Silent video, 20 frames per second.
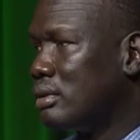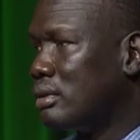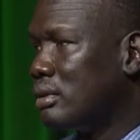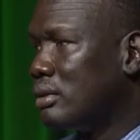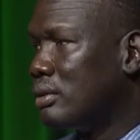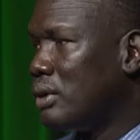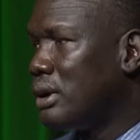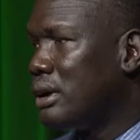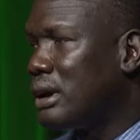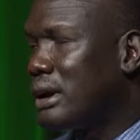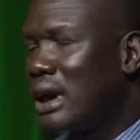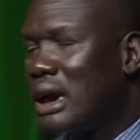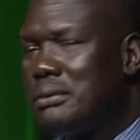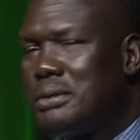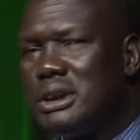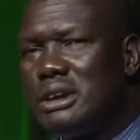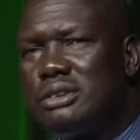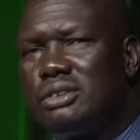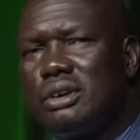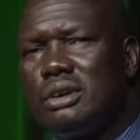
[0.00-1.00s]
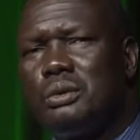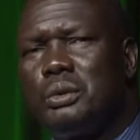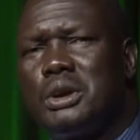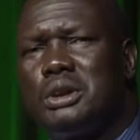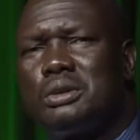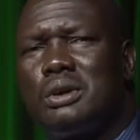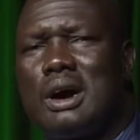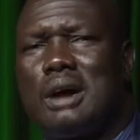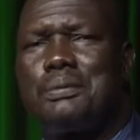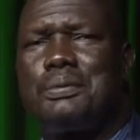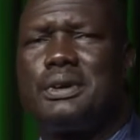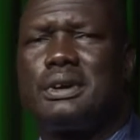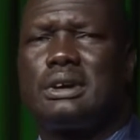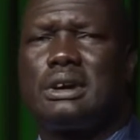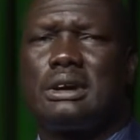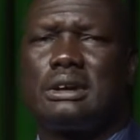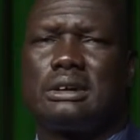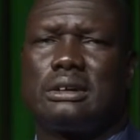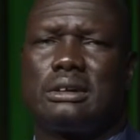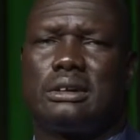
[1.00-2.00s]
when the cabinet church went to
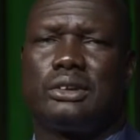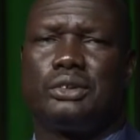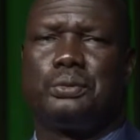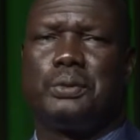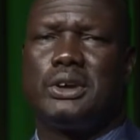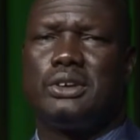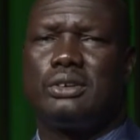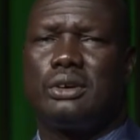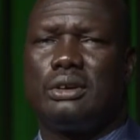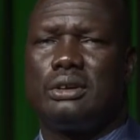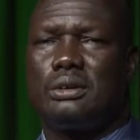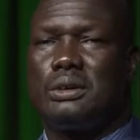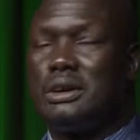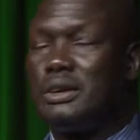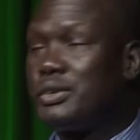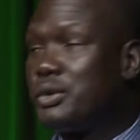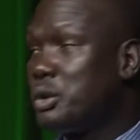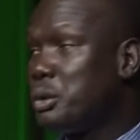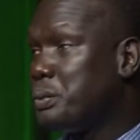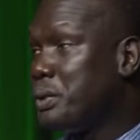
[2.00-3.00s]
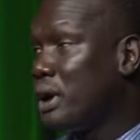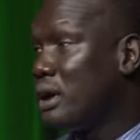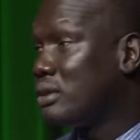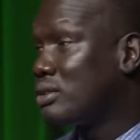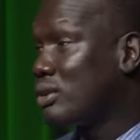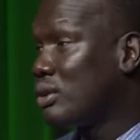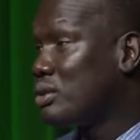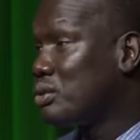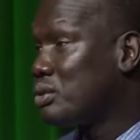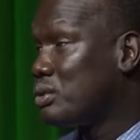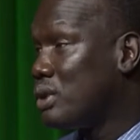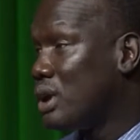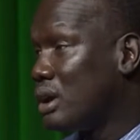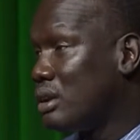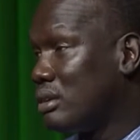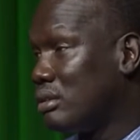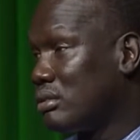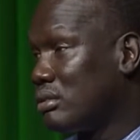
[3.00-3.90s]
Africa, especially to Ethiopia and South Sudan.